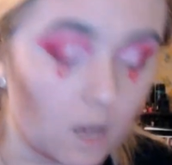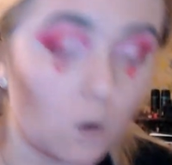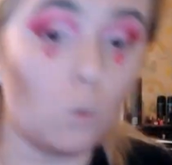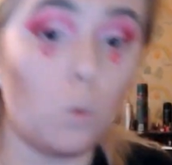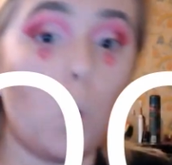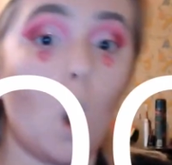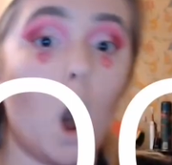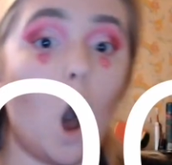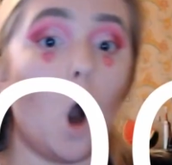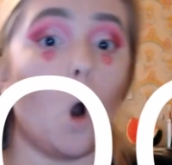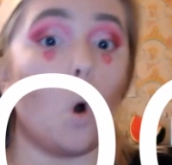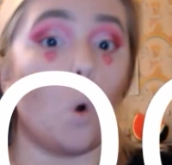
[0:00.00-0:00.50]

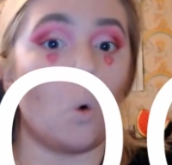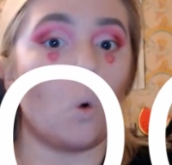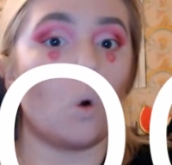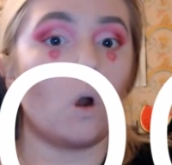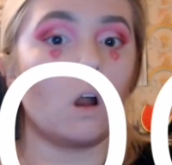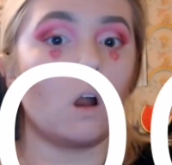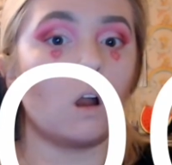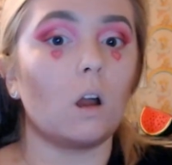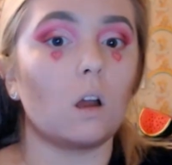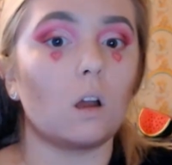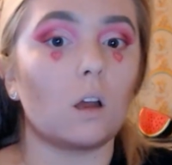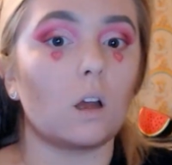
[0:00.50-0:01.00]
whoa,
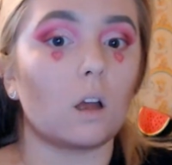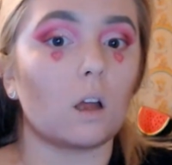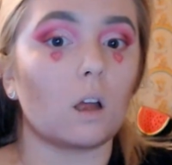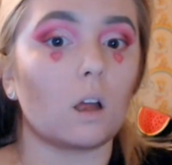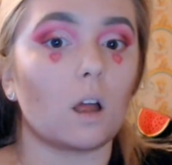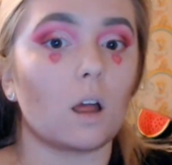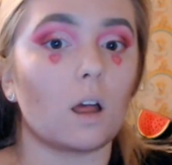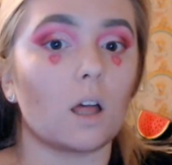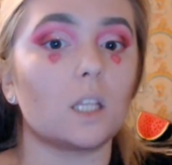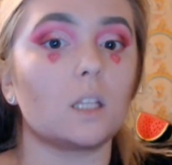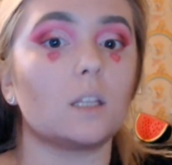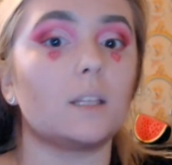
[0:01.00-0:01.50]

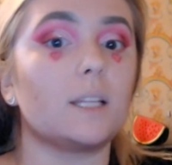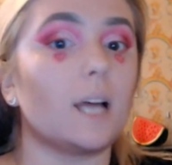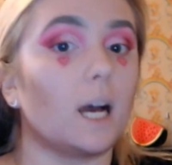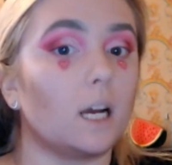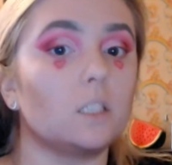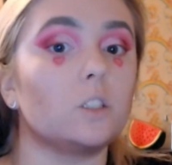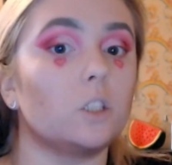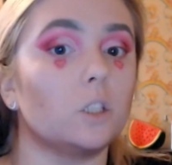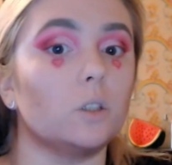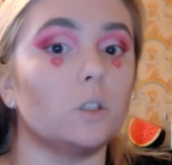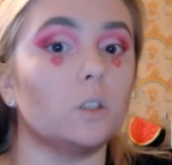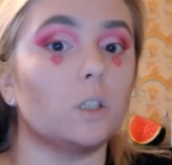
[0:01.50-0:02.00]

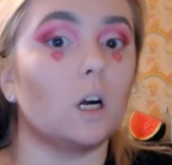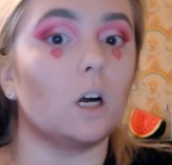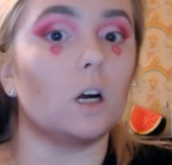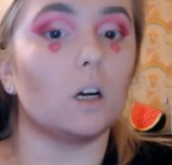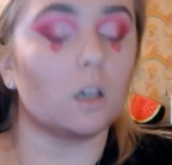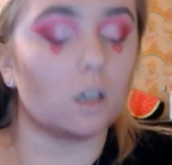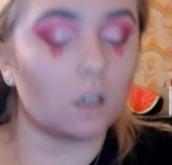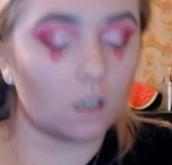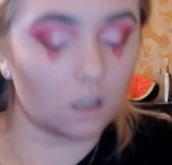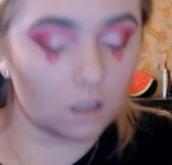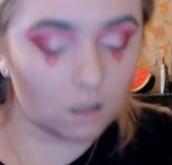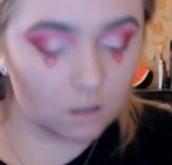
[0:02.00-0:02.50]
that's too dark.